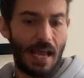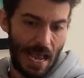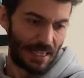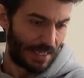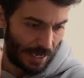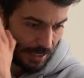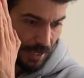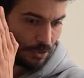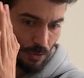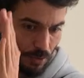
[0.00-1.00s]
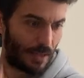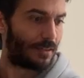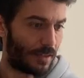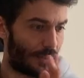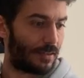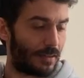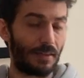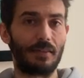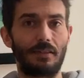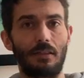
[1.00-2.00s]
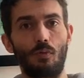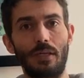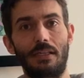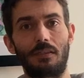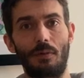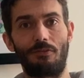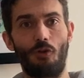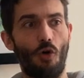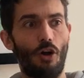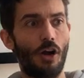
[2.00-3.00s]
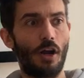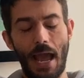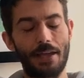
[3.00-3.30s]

and then I got to do this and this and this in the weeks before.